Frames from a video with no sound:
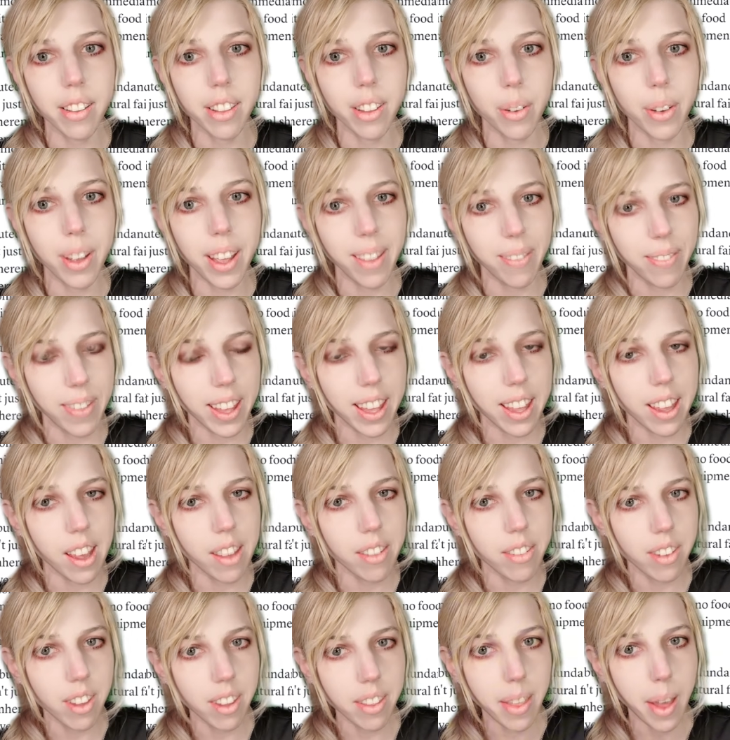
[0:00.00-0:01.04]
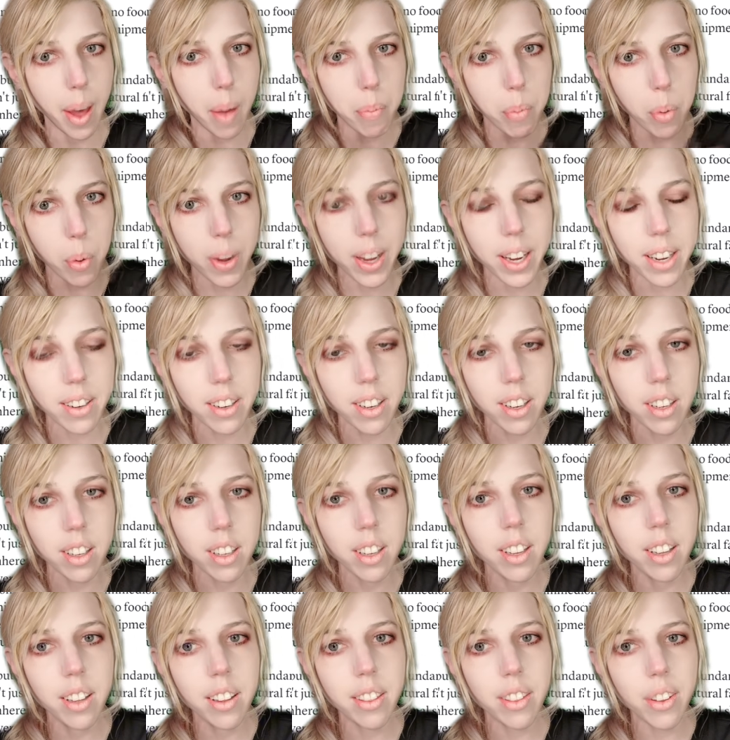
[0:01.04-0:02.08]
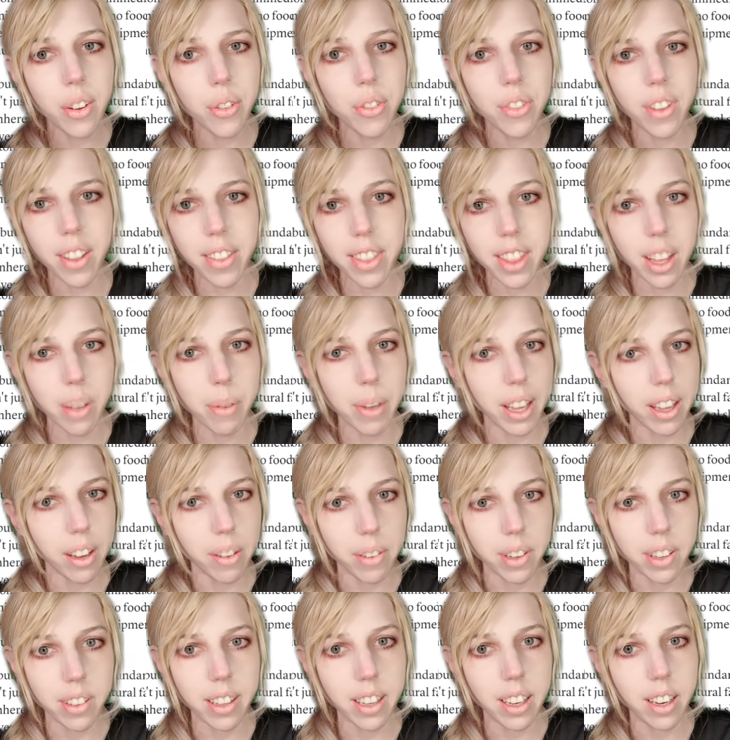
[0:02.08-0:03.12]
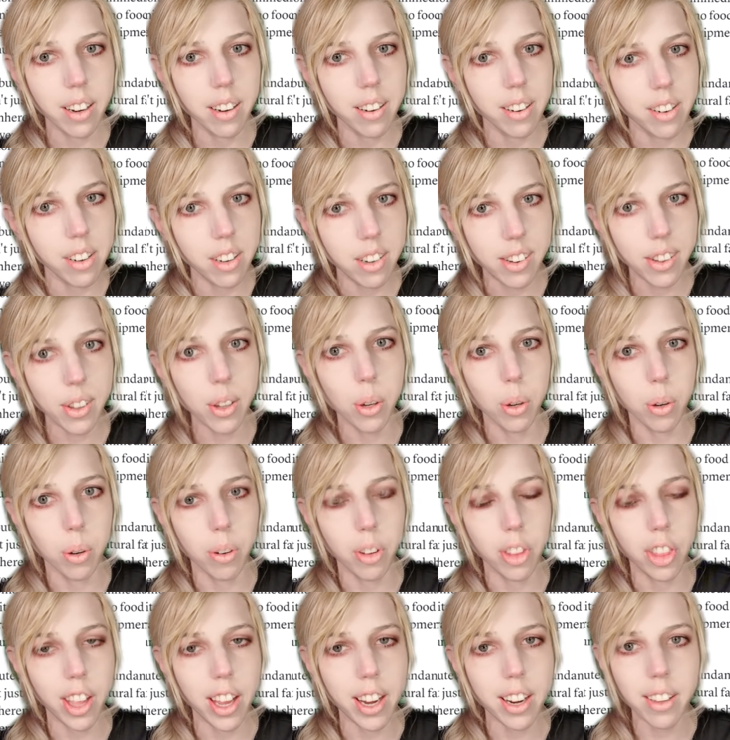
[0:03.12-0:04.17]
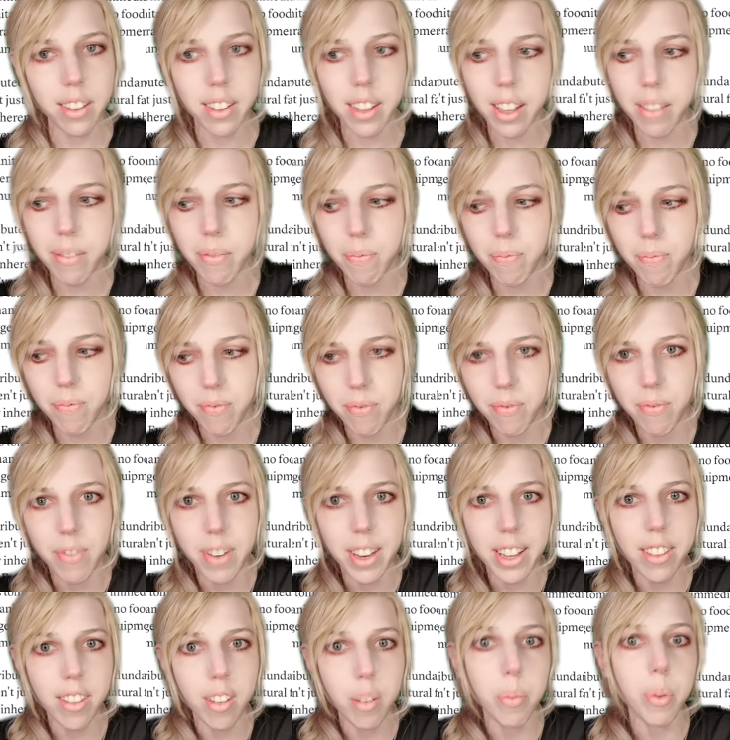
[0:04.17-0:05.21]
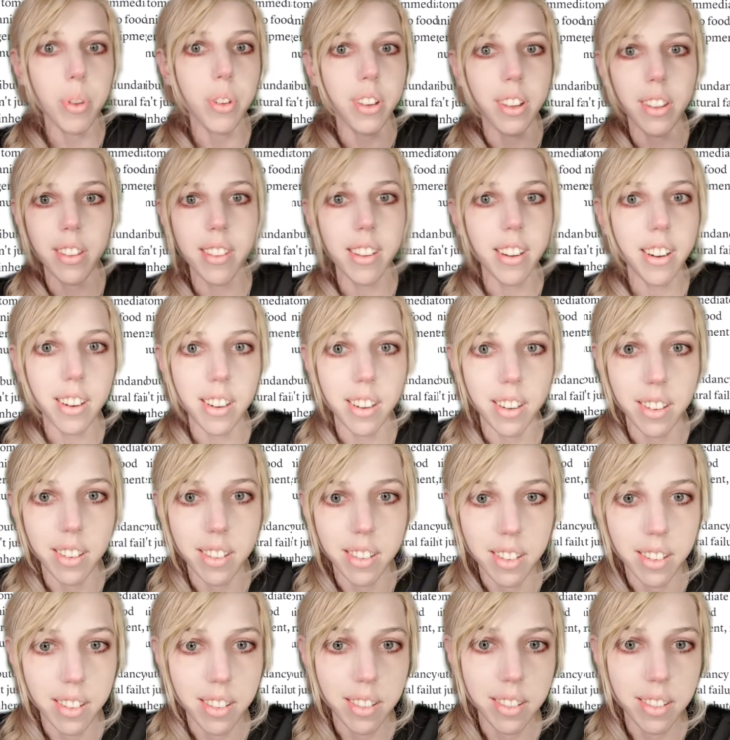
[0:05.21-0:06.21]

So if it gets to that point, there's nothing we can really do, and that is a reasonable concern.